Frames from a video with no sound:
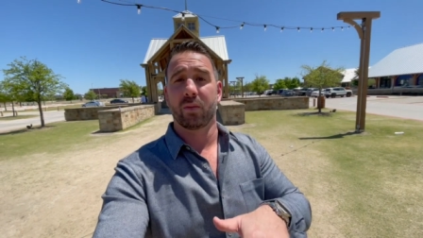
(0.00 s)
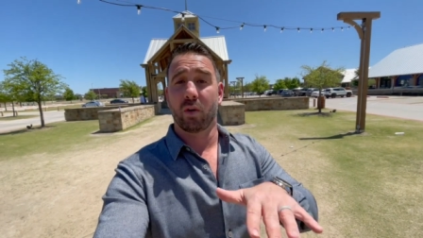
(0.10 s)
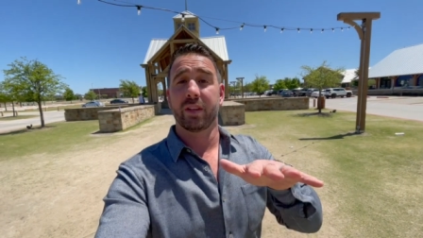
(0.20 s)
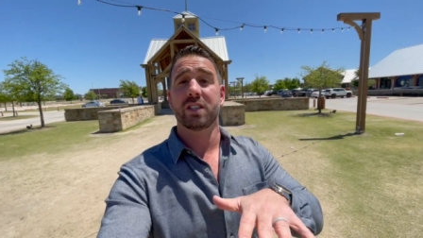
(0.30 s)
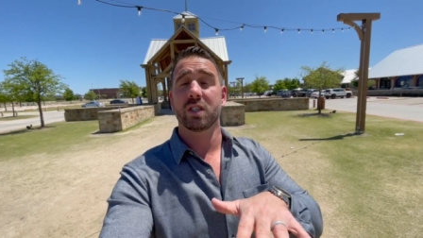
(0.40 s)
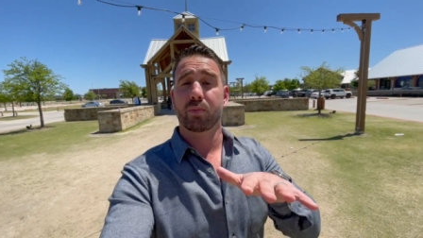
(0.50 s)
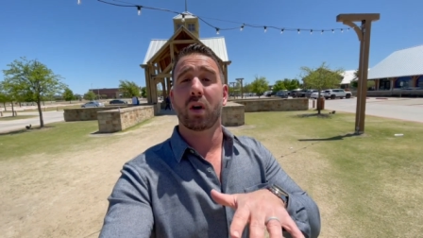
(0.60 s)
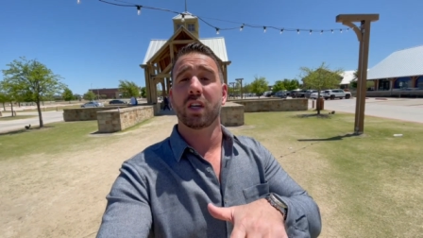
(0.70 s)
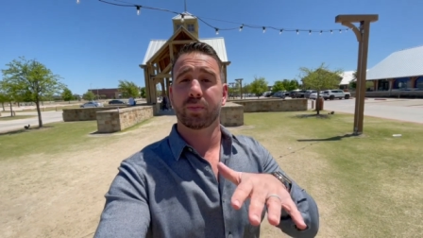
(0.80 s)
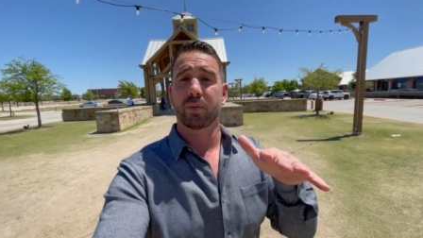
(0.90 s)
Well, this is
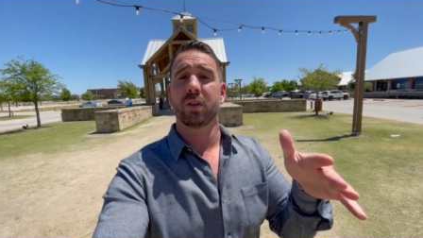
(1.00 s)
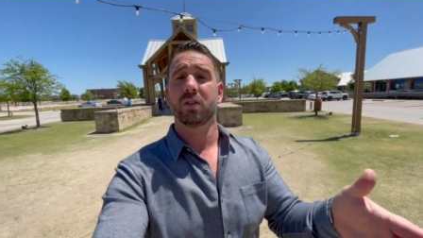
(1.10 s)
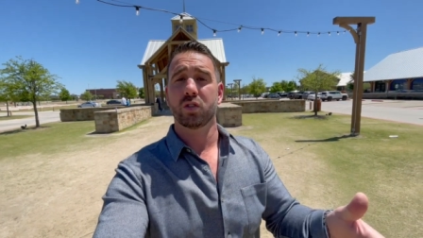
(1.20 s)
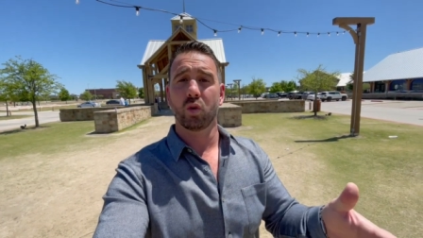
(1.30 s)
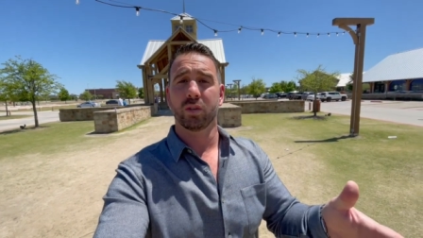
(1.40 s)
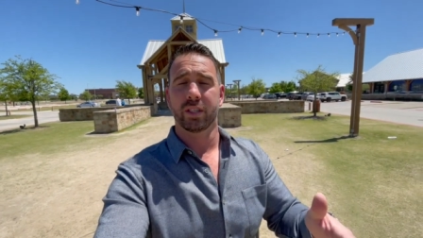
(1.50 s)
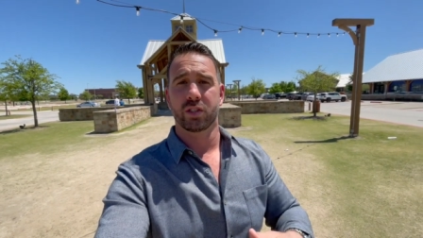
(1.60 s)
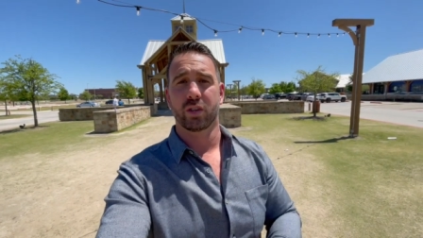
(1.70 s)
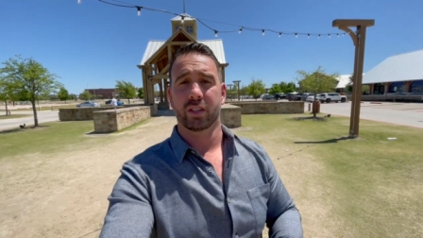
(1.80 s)
Prosper School District.